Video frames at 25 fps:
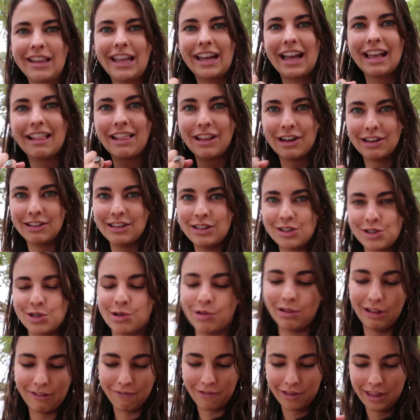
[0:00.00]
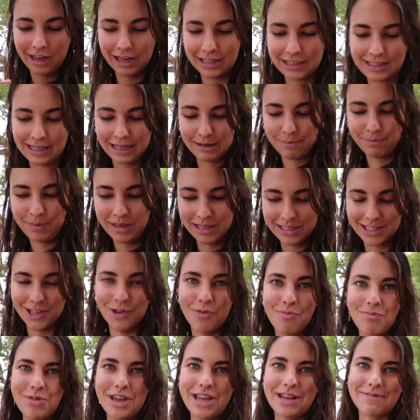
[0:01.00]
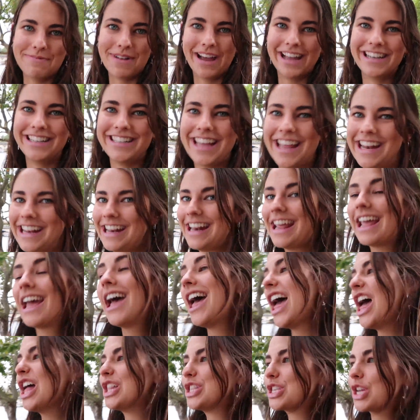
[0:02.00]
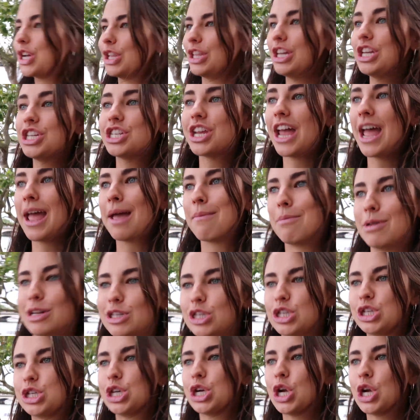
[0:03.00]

Like I literally truly feel like it's like a piece of me and my identity. It's cliche, but it's